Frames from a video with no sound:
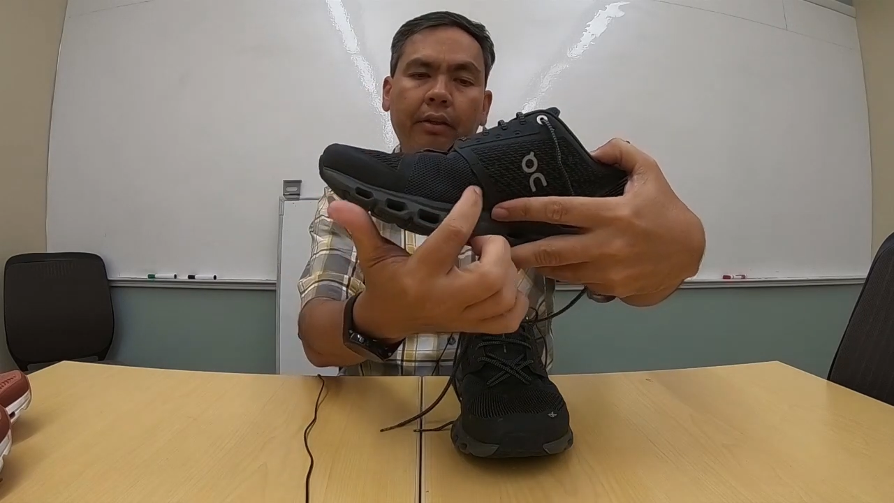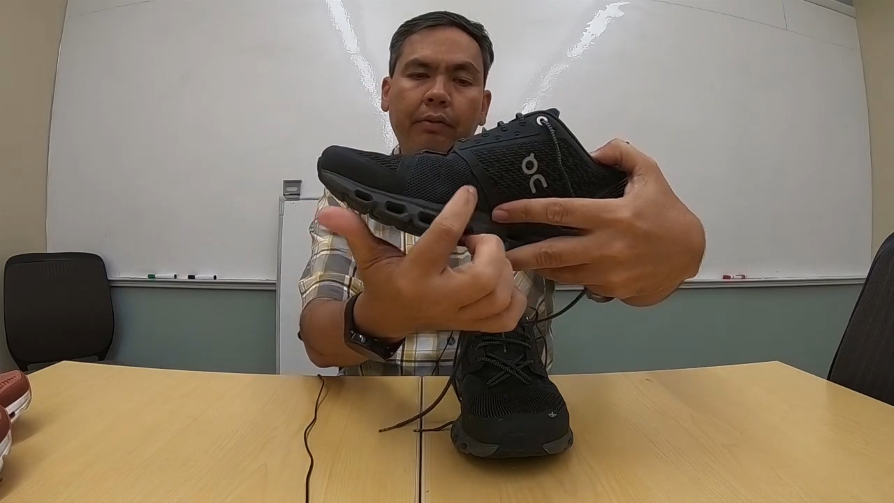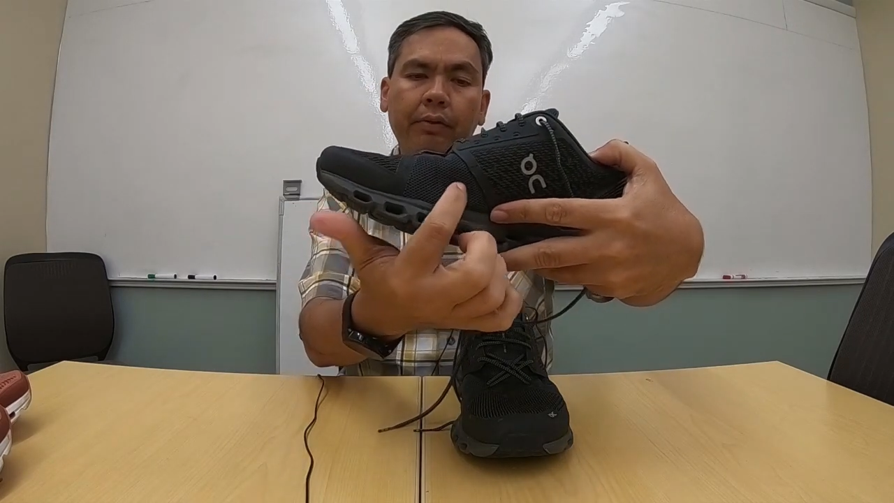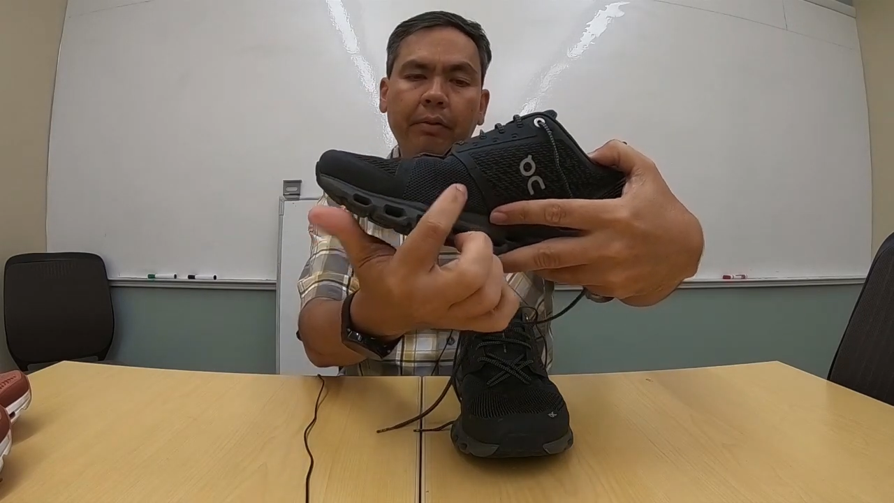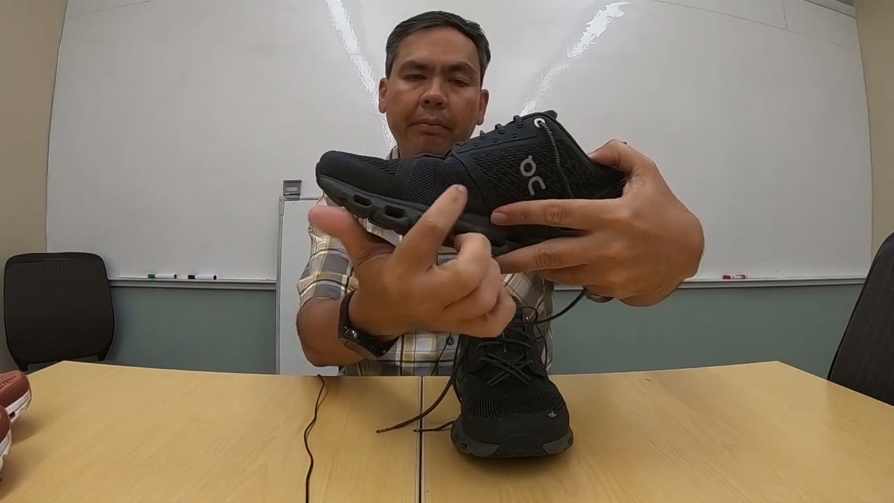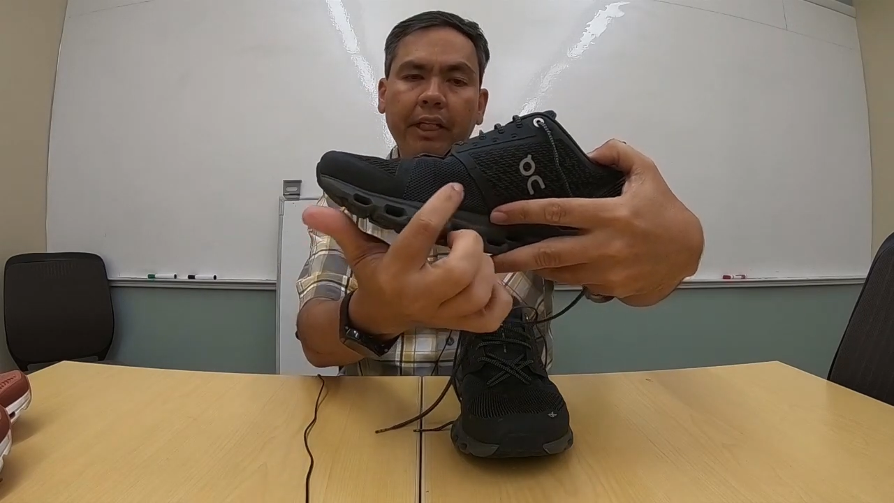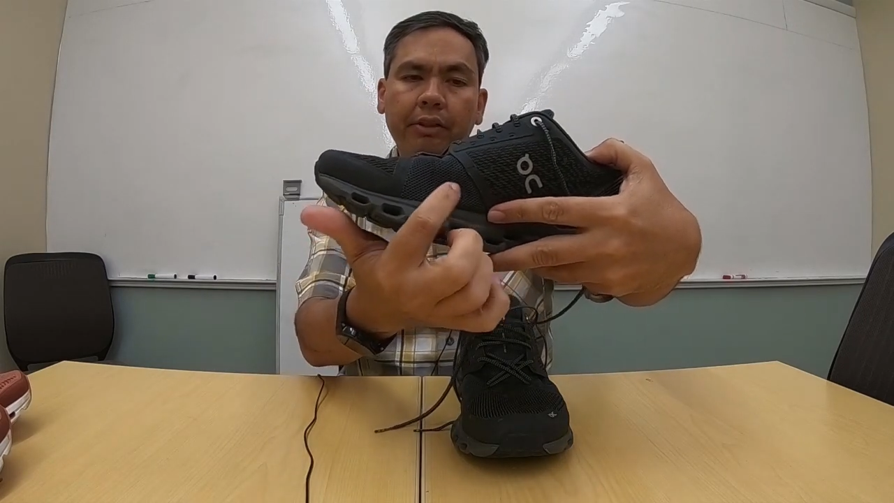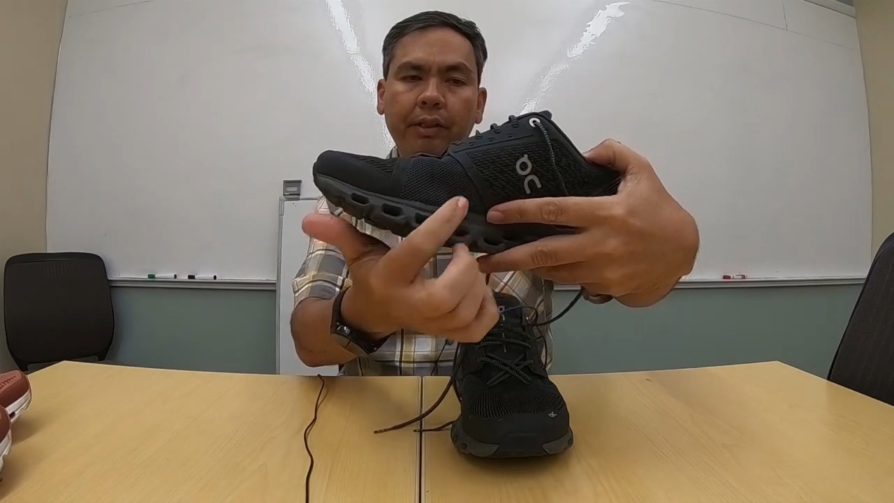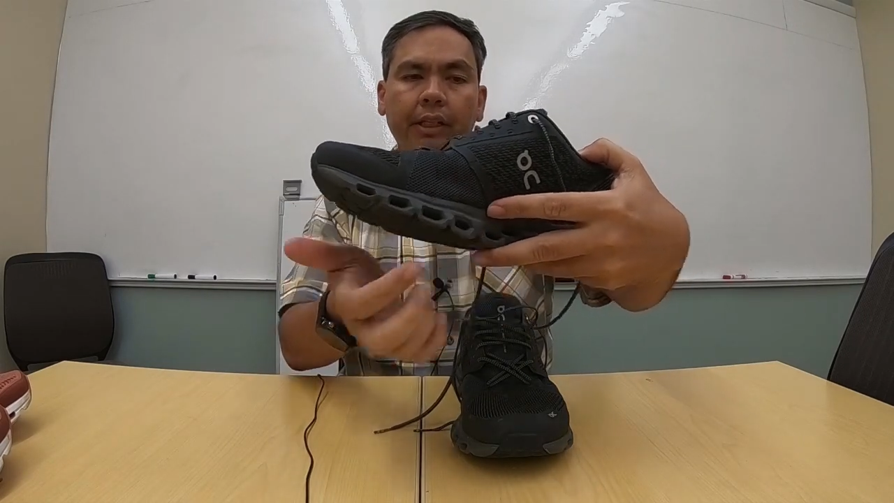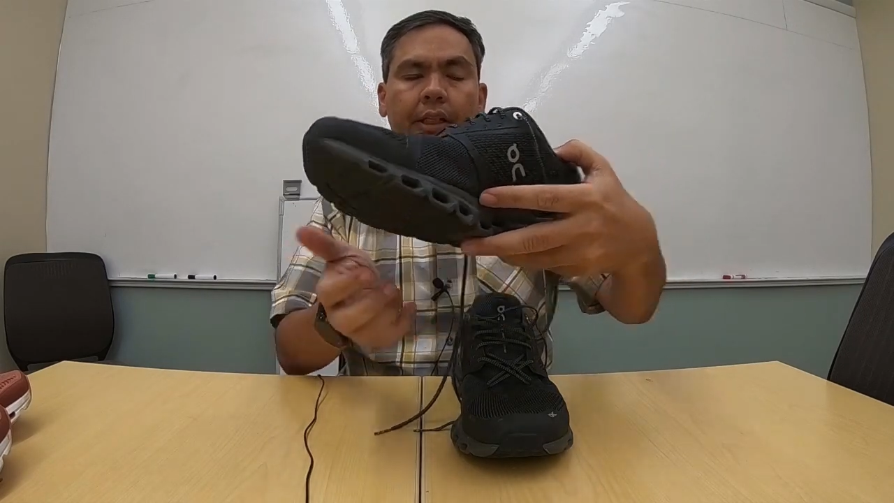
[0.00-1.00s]
through the
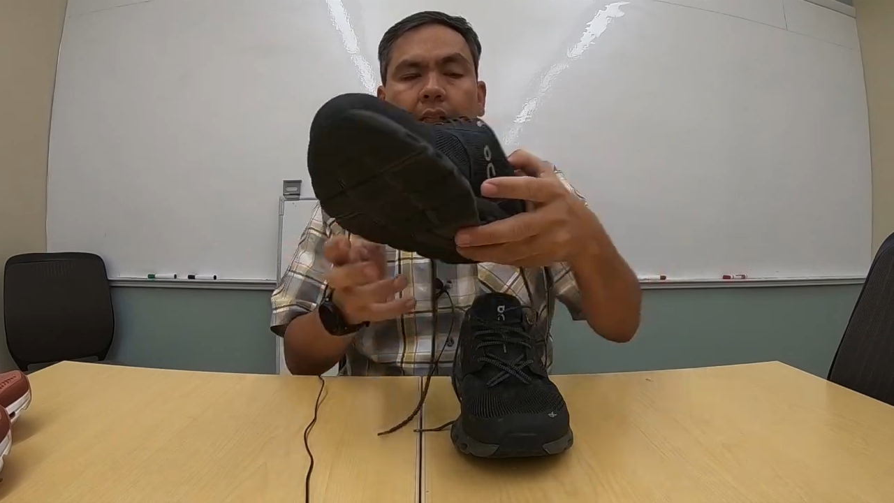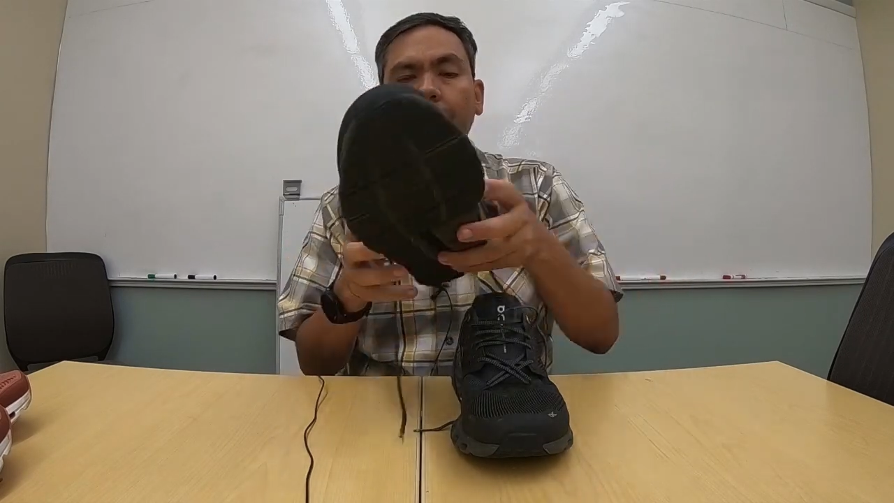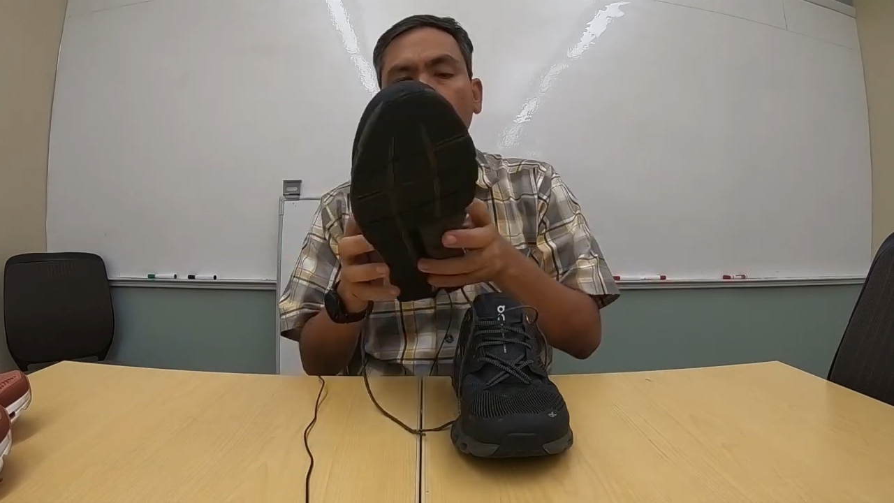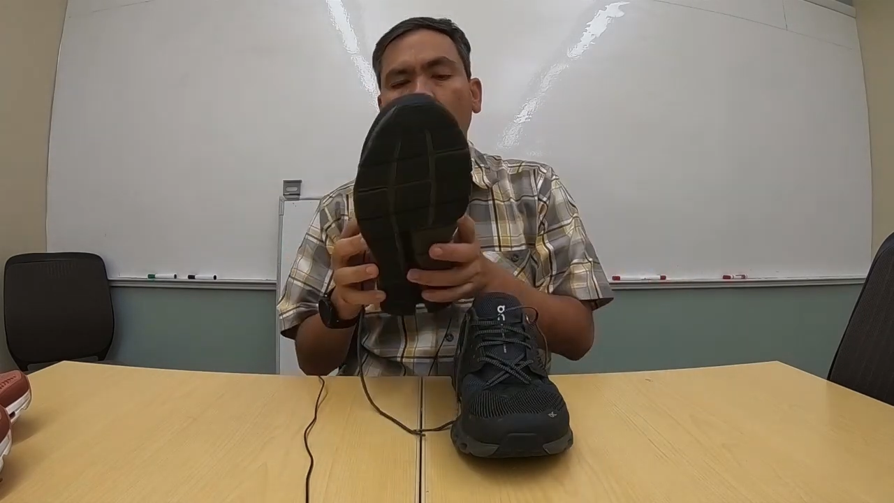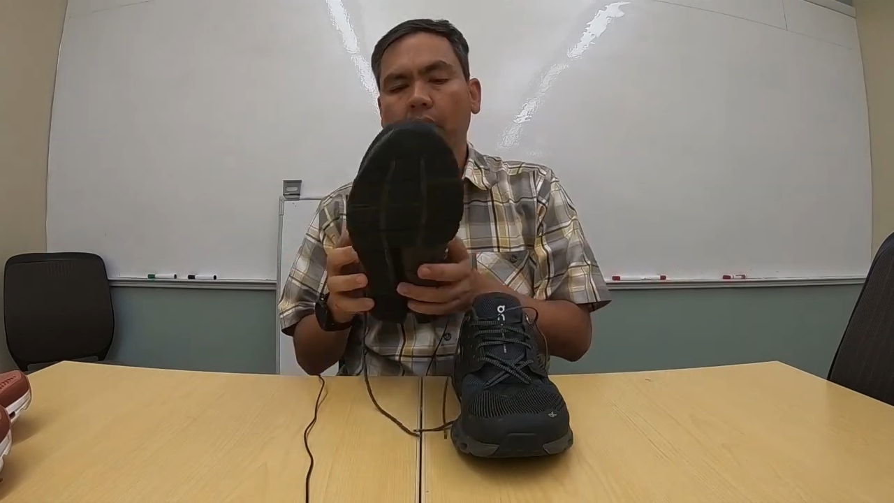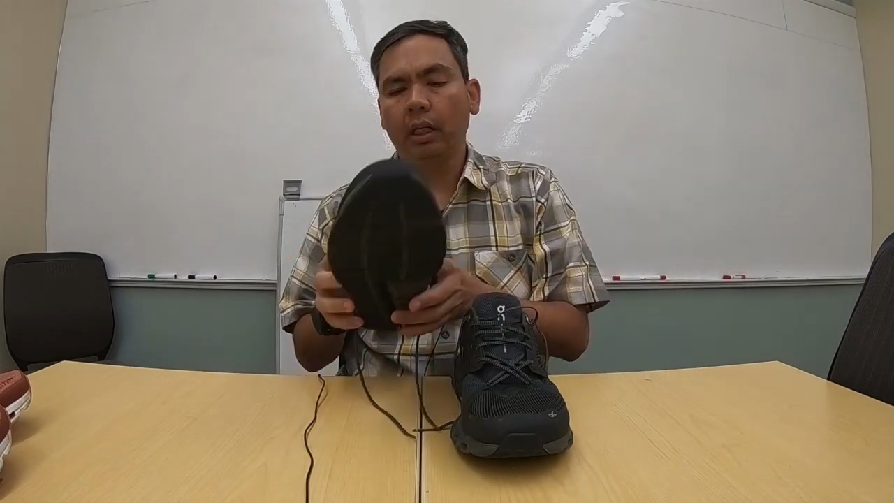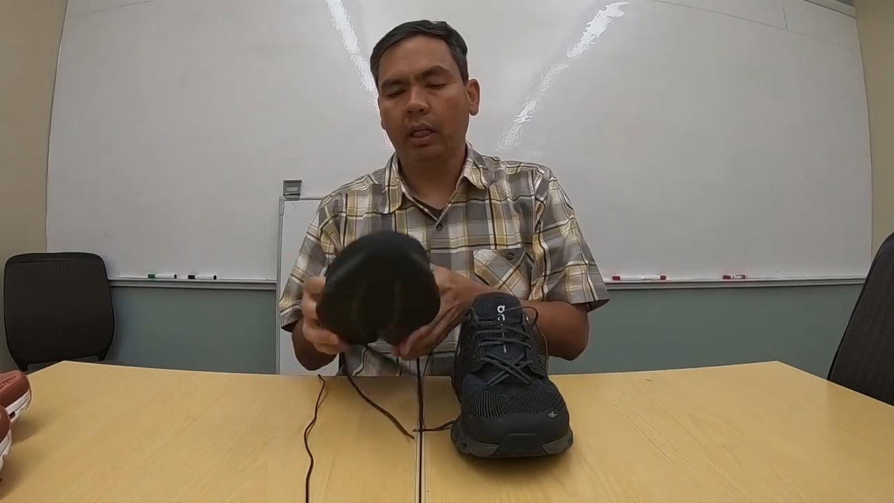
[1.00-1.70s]
mesh right here.